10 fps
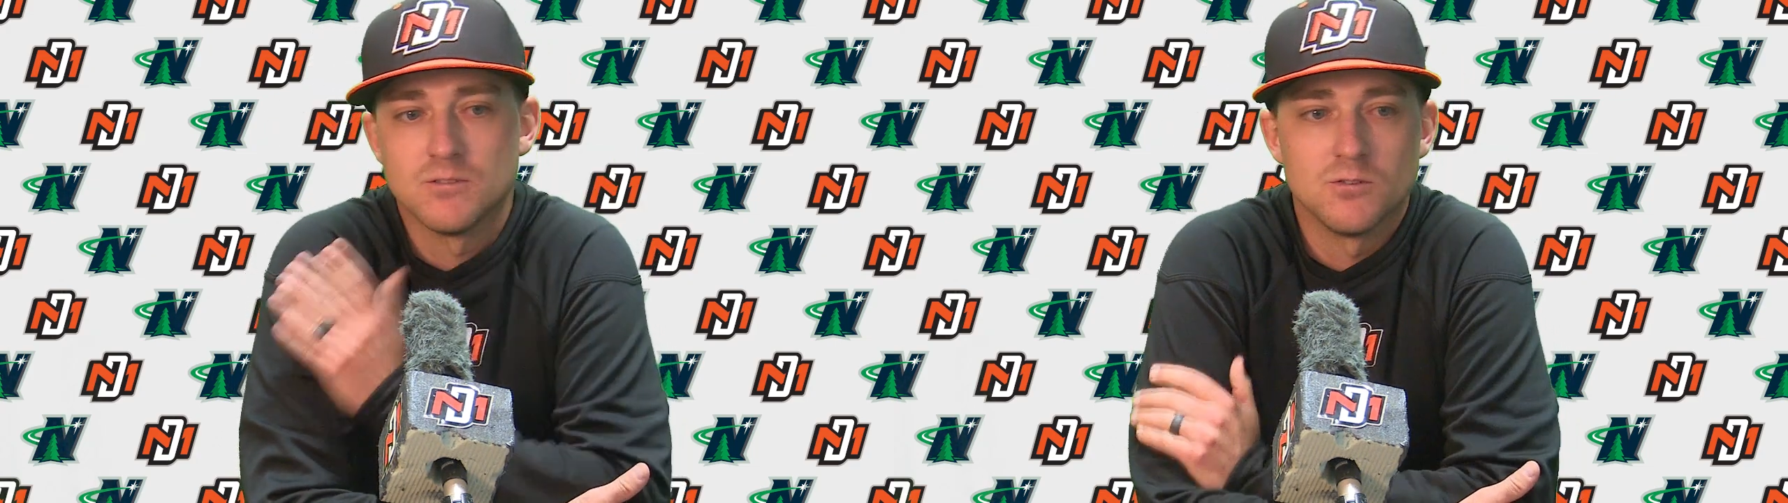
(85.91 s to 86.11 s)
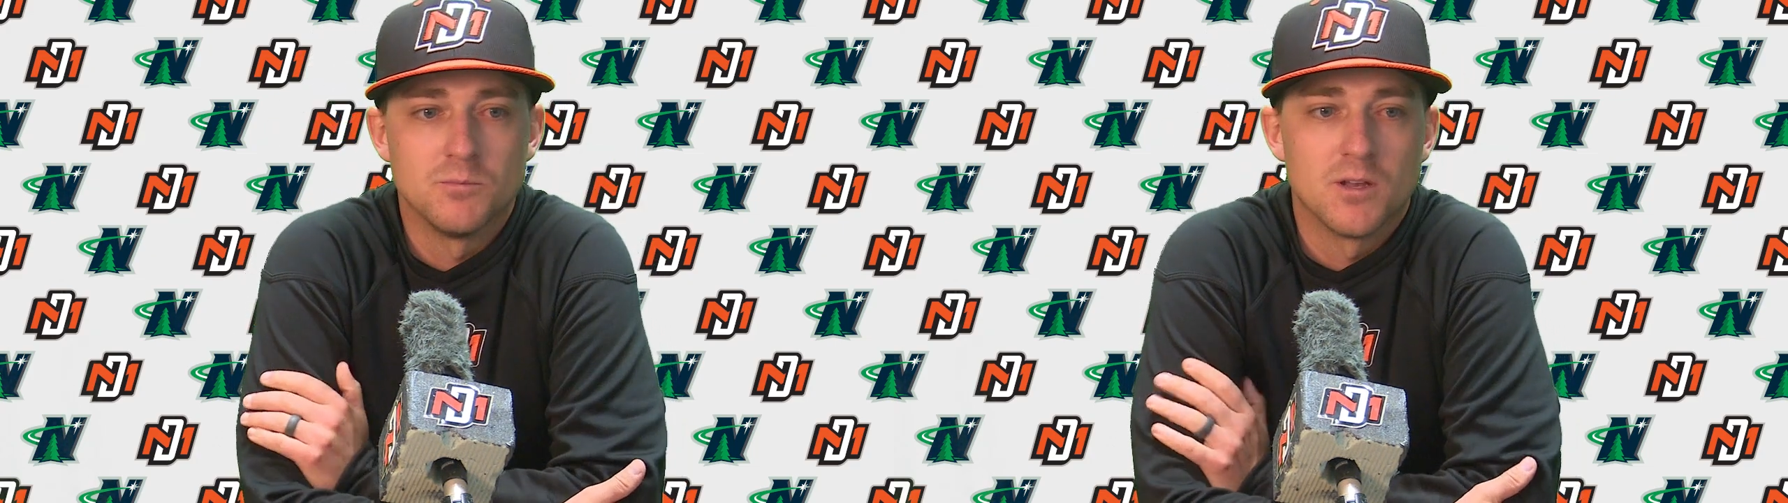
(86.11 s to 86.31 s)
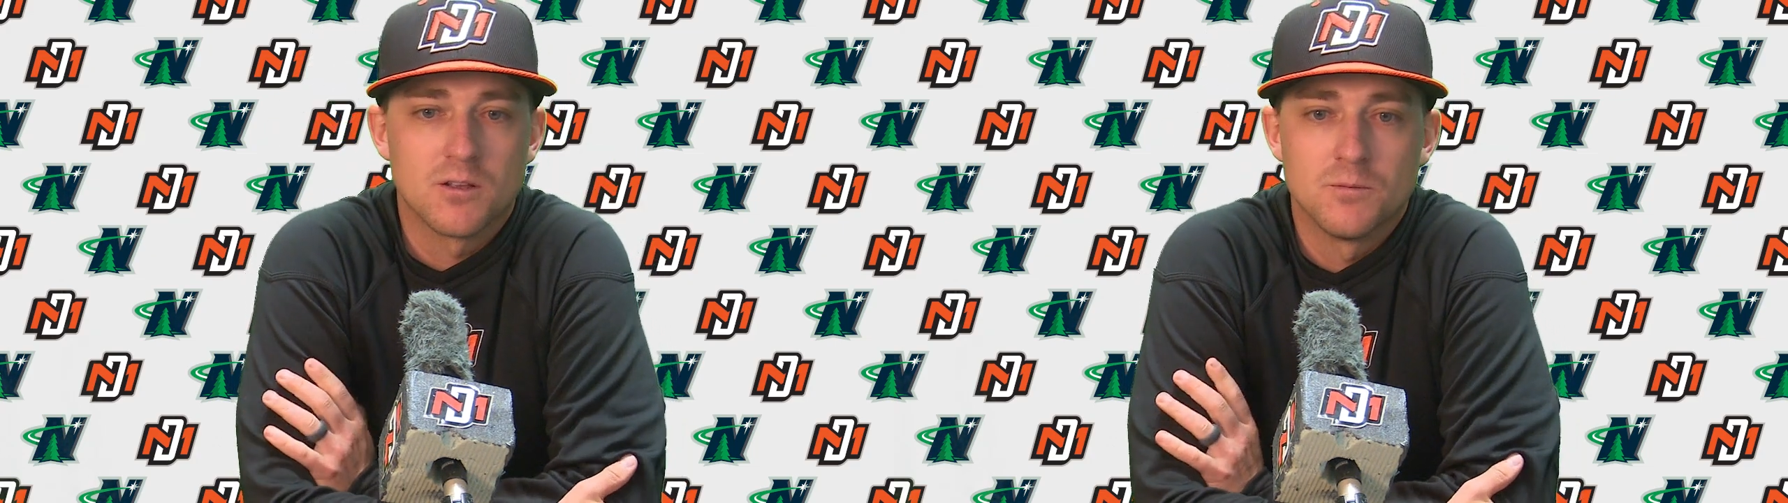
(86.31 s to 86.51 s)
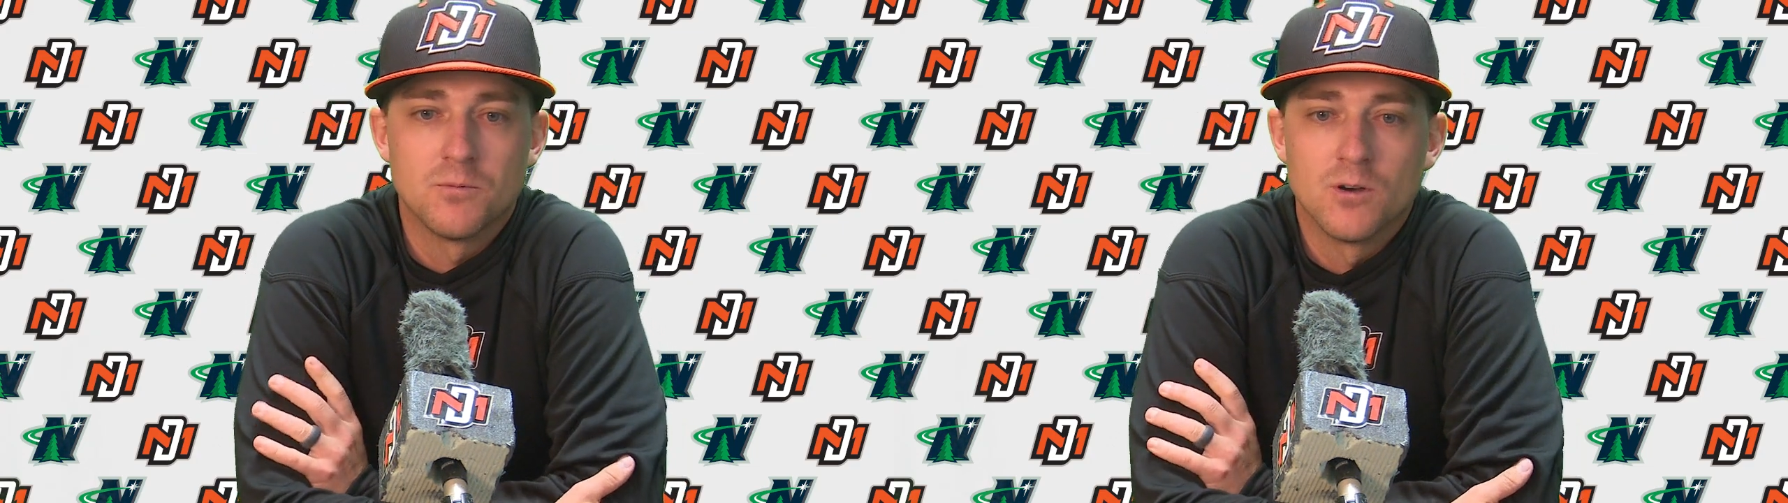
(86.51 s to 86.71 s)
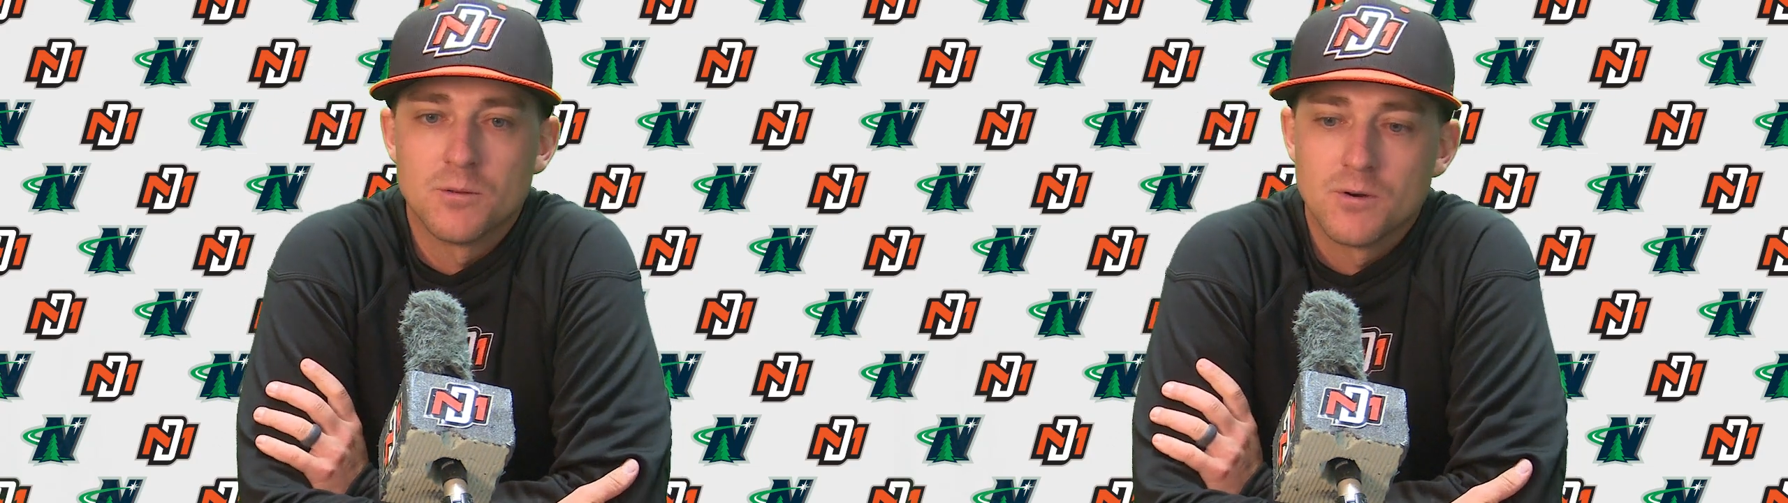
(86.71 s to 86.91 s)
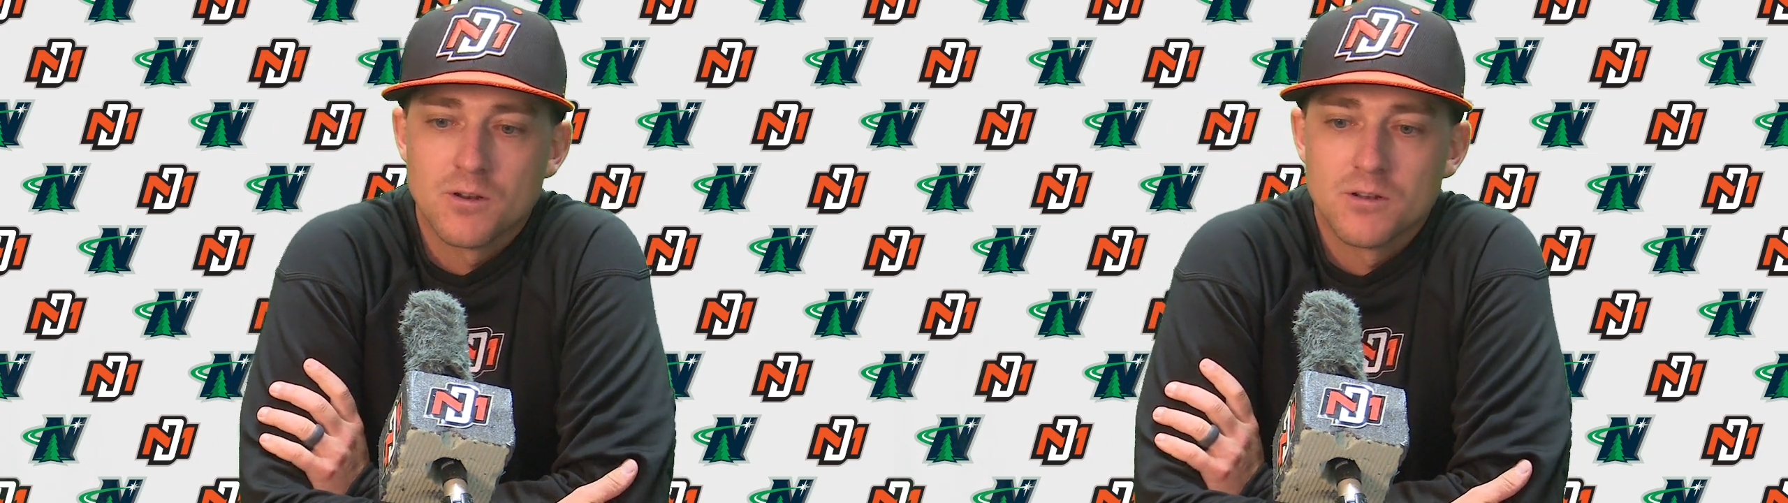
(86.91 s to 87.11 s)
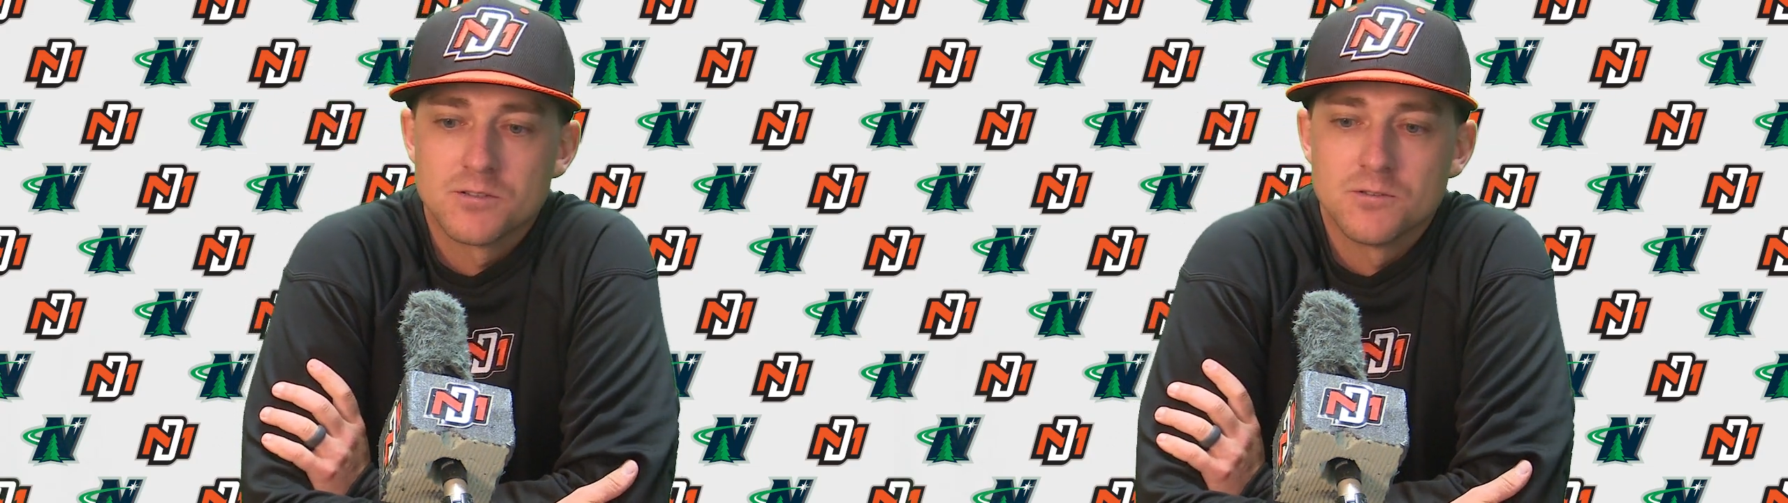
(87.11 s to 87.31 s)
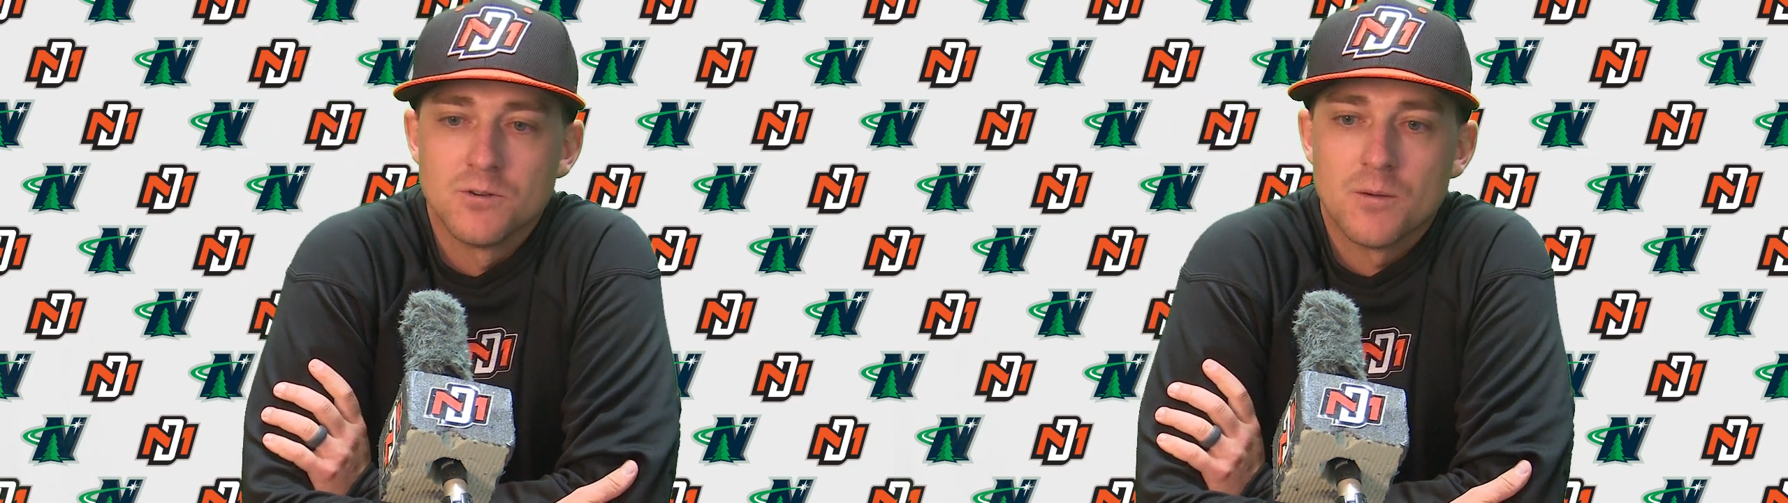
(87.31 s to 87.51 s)
you made a good point about it
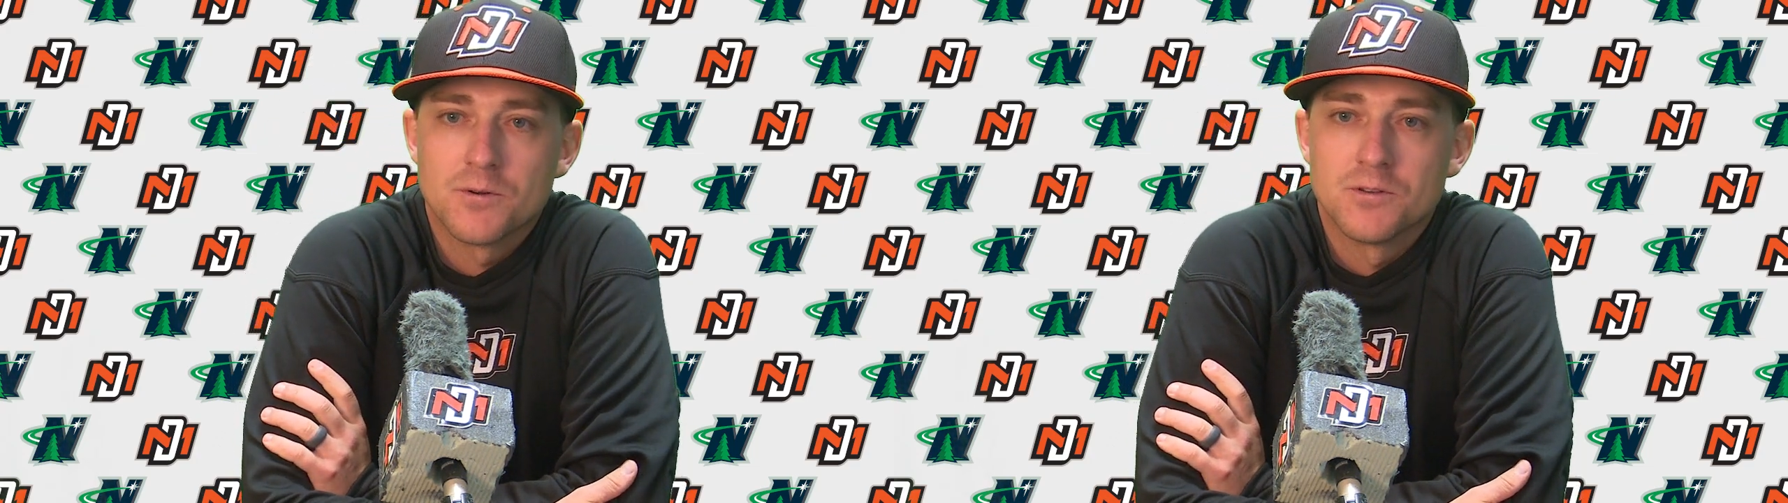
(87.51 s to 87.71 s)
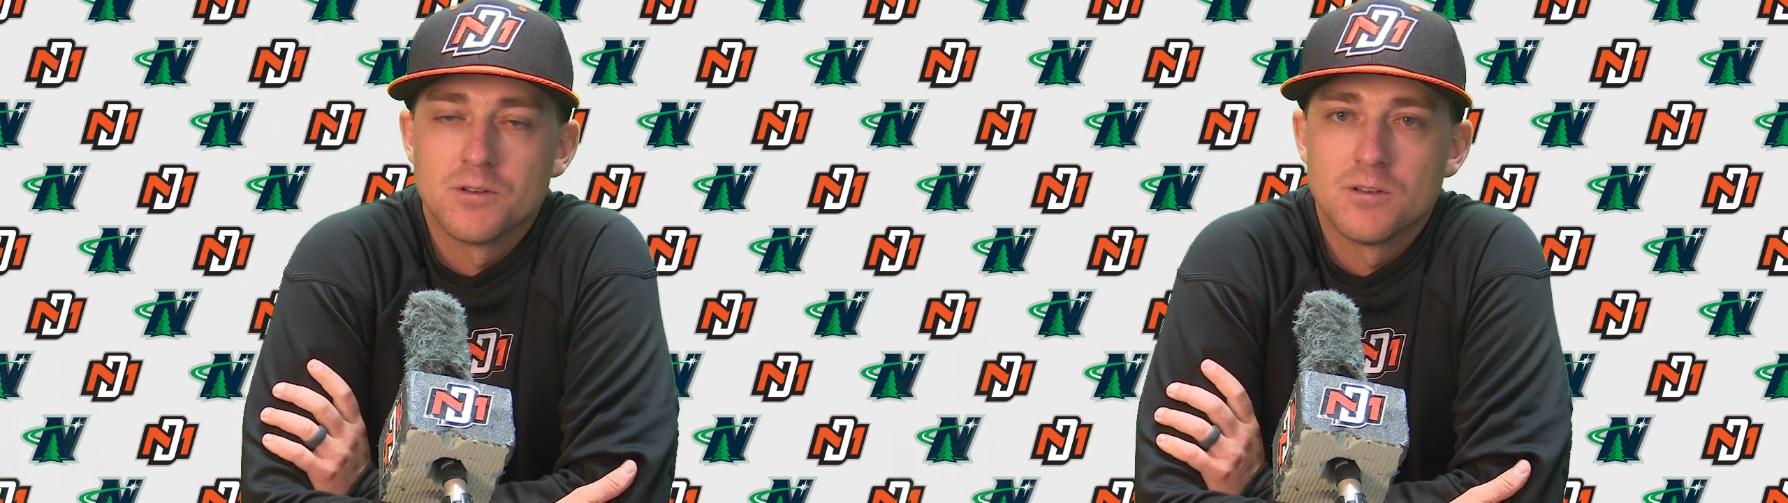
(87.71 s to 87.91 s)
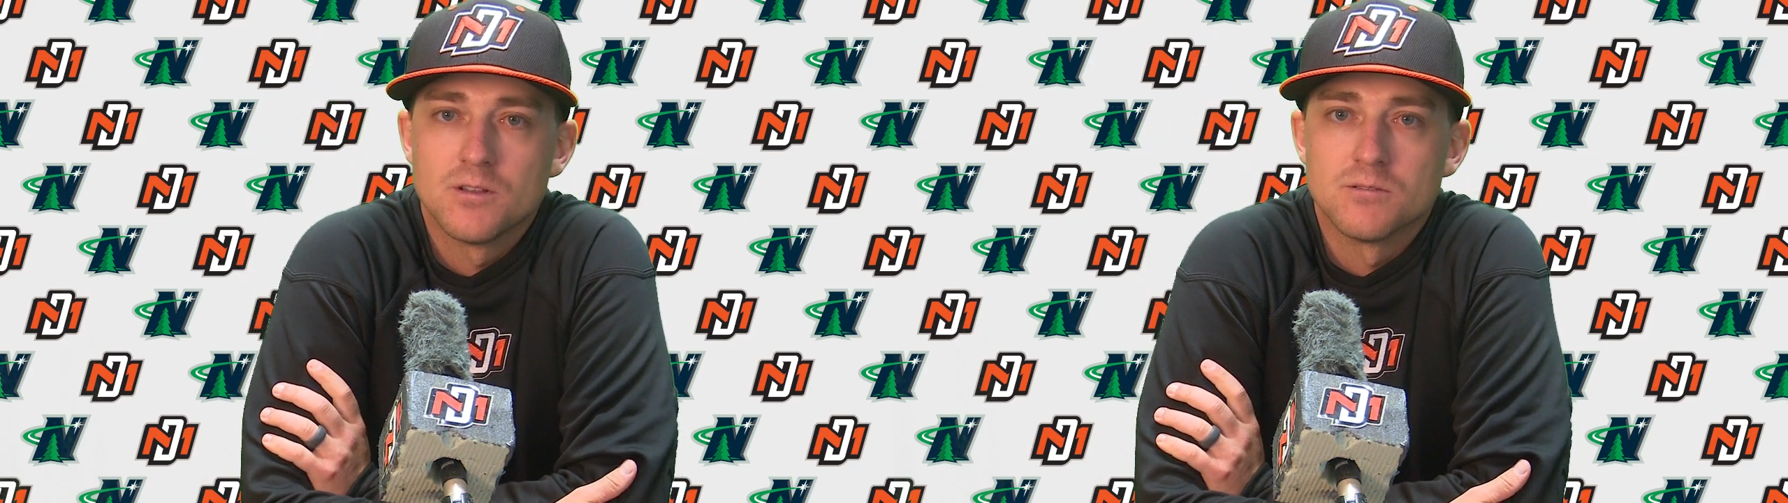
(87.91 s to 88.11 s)
as a new opportunity,